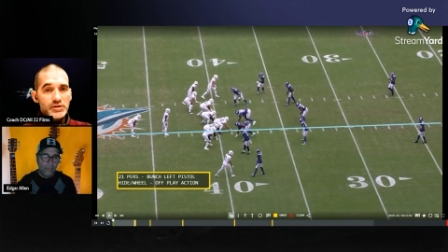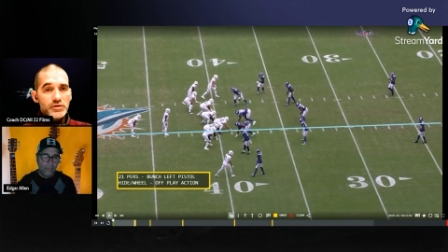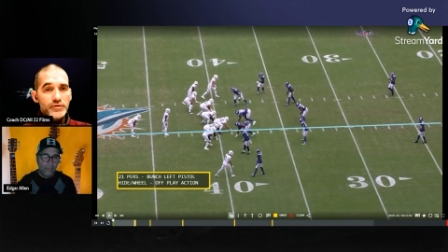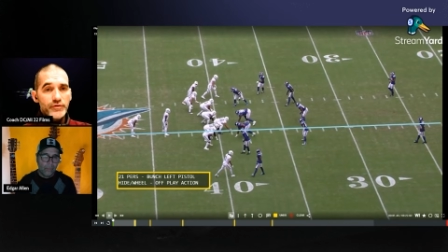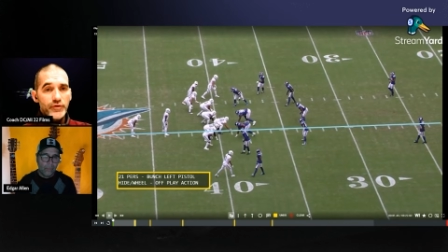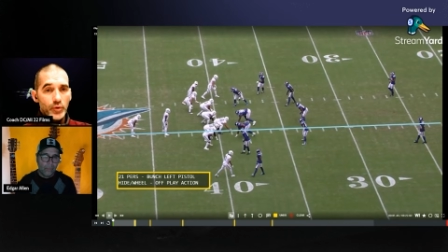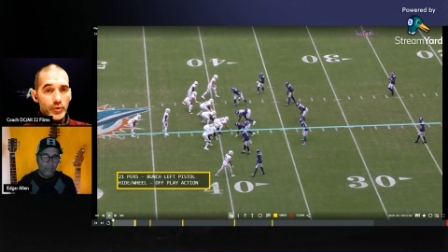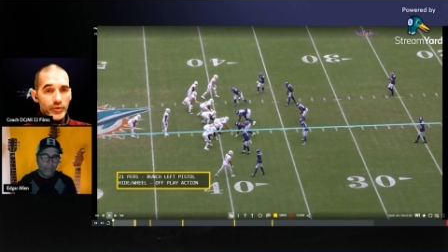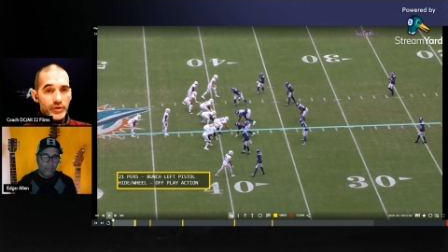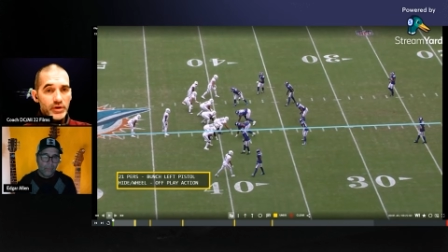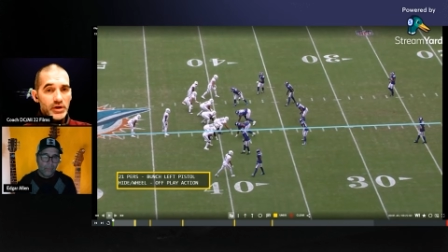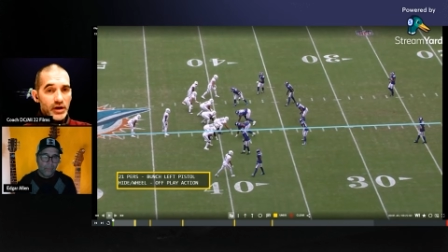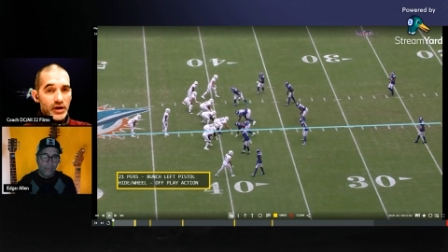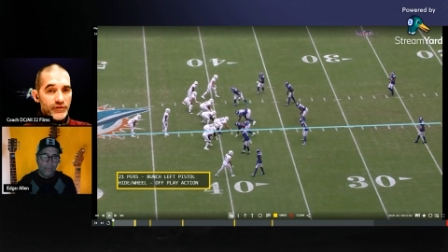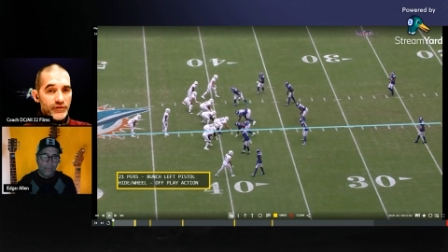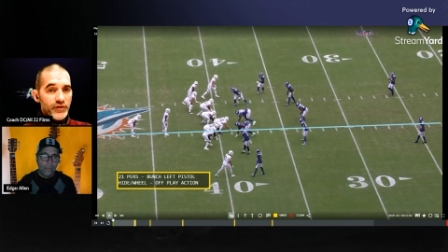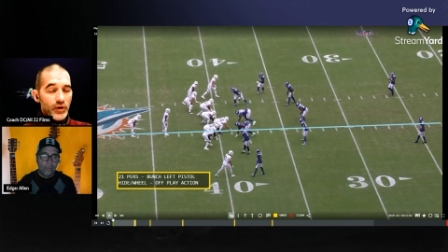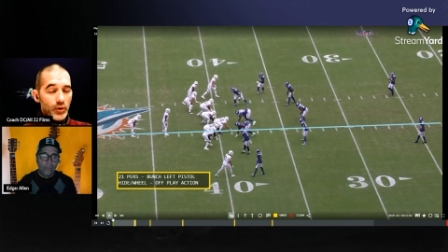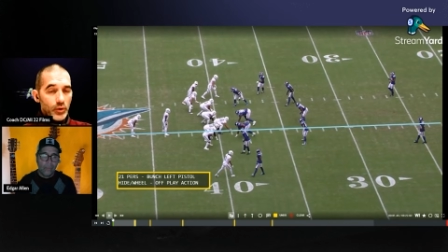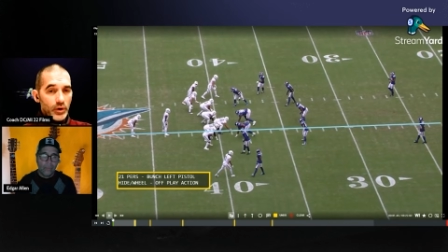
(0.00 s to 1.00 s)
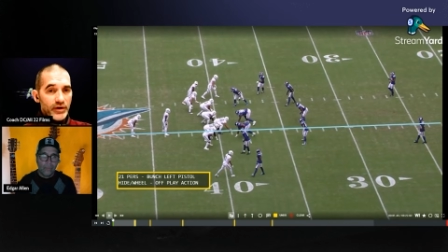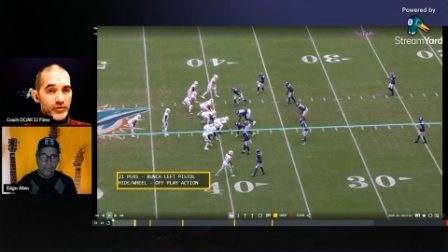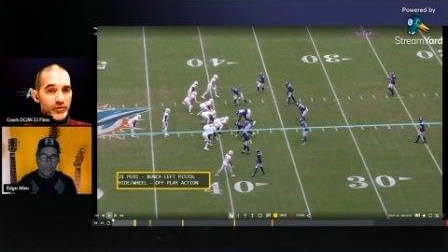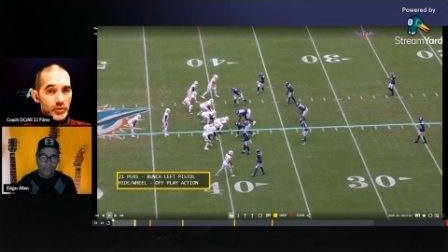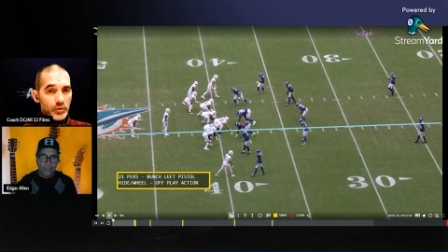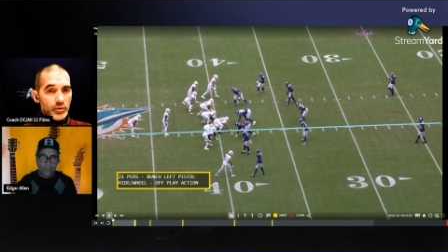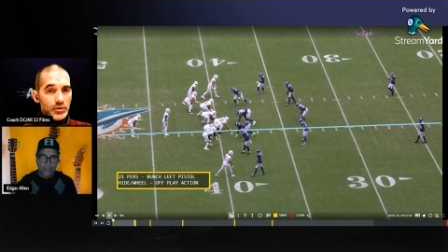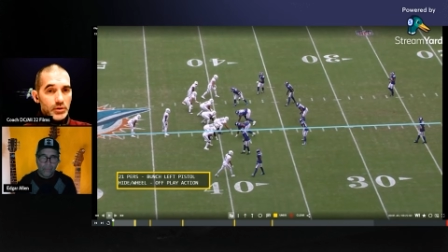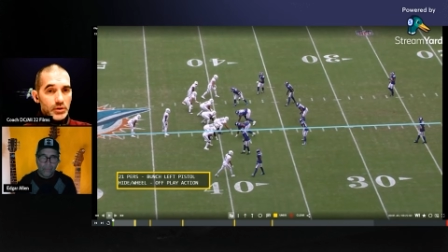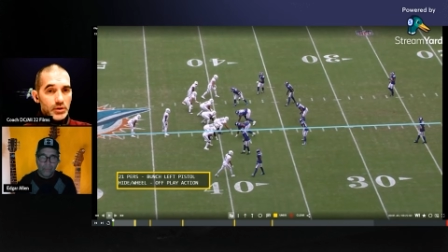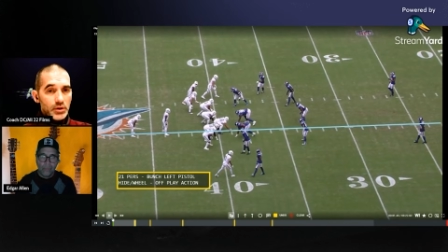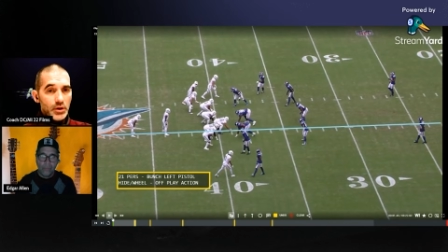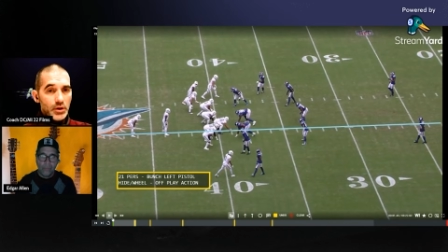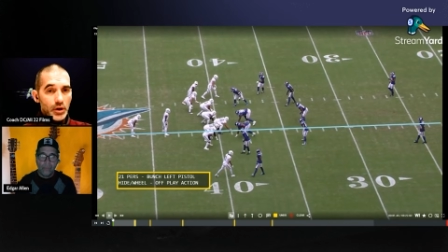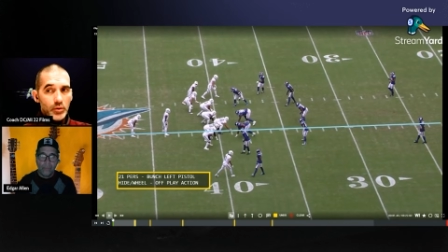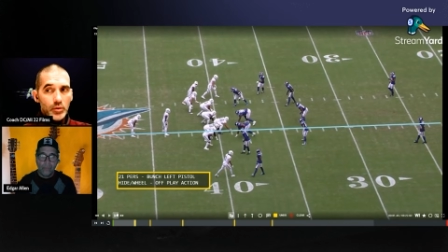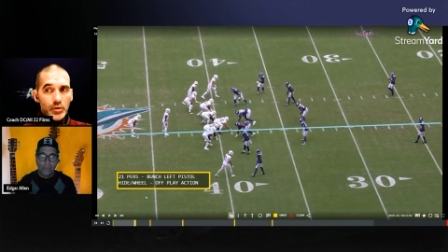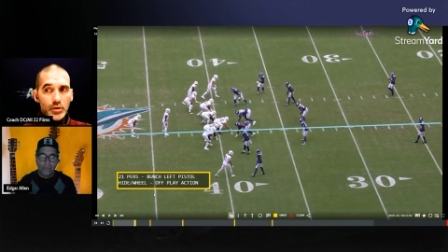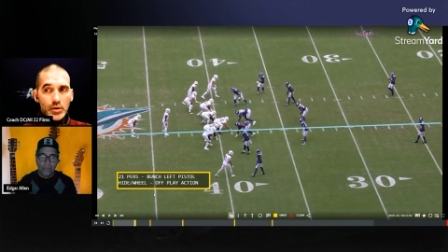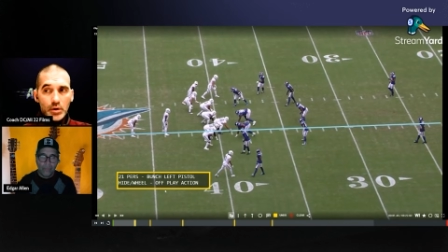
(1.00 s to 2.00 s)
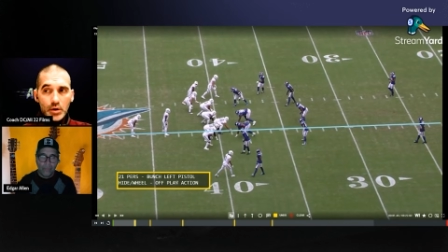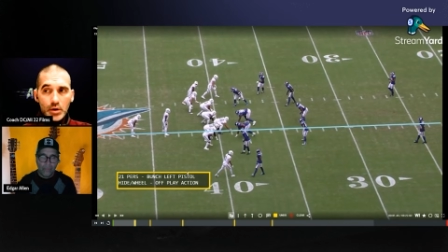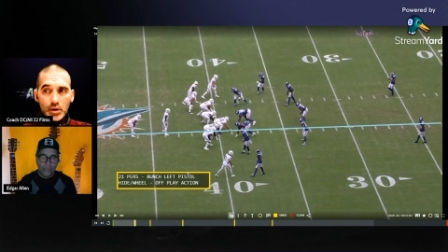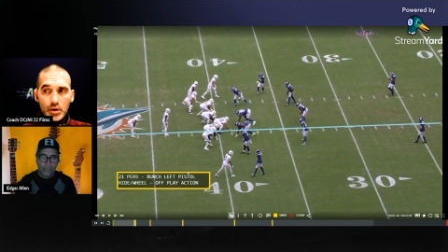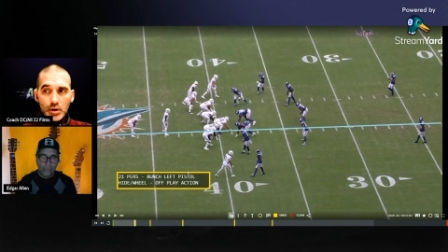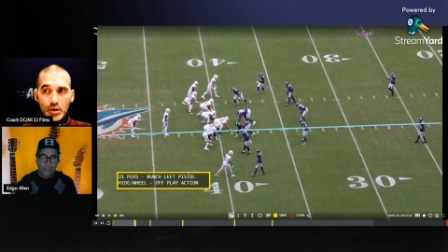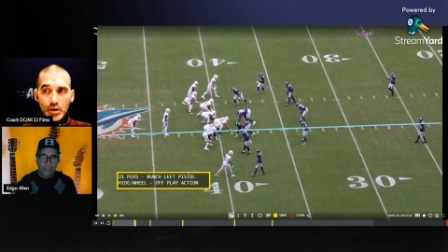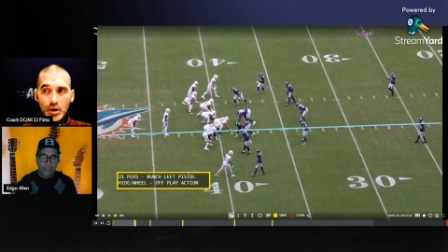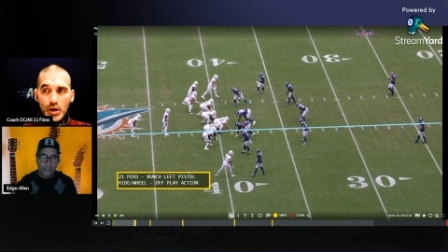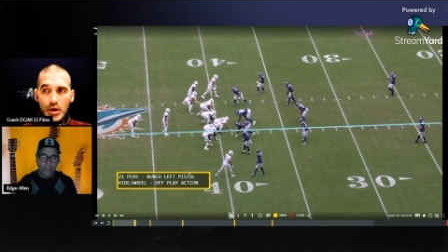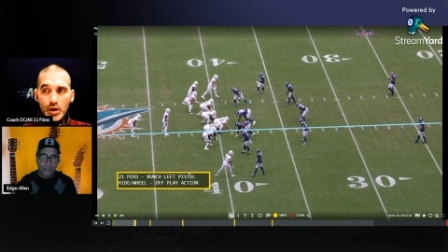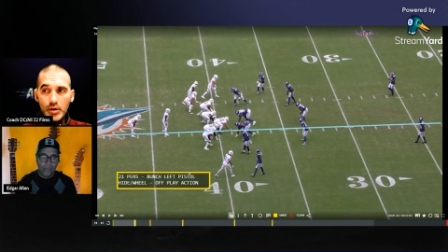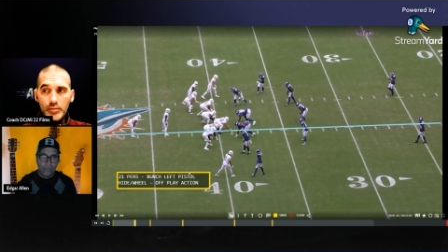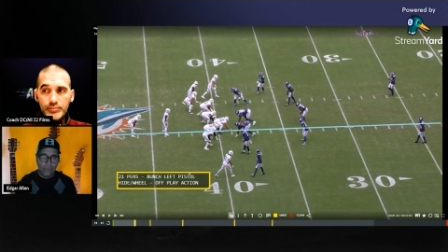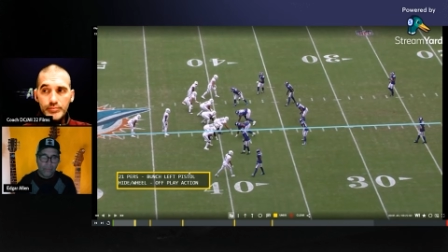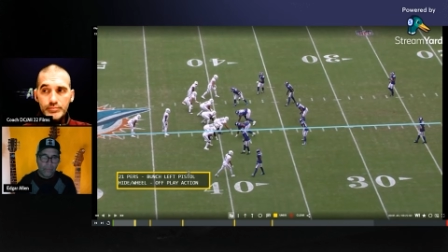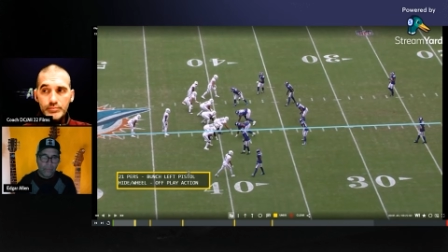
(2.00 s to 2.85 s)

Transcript: for the NFL level. Um,